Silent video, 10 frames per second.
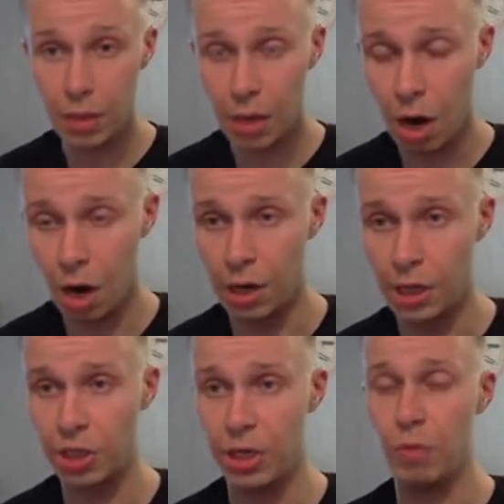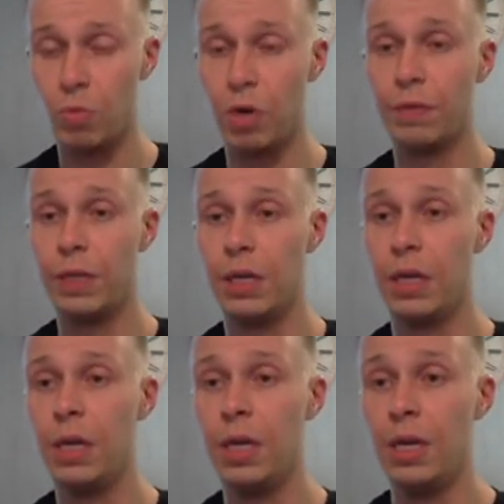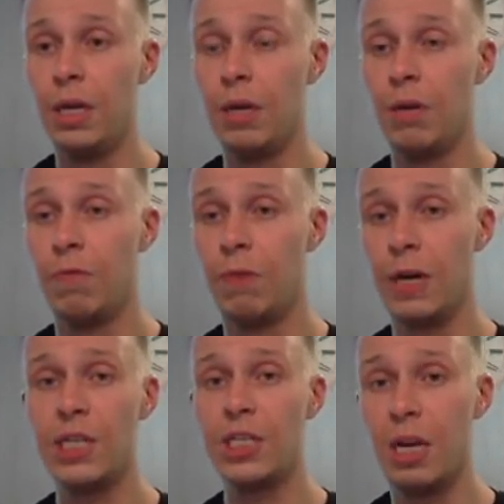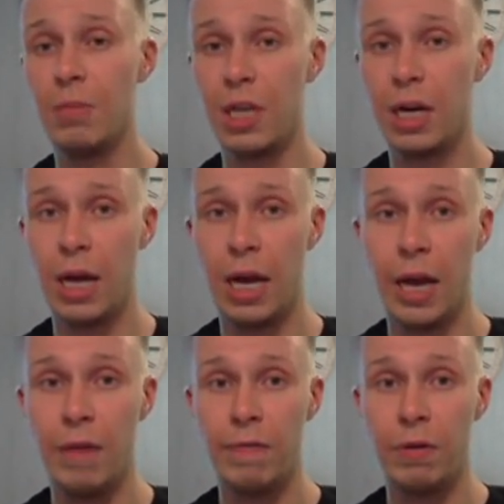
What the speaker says: Honestly, one of the funnest games that I have for a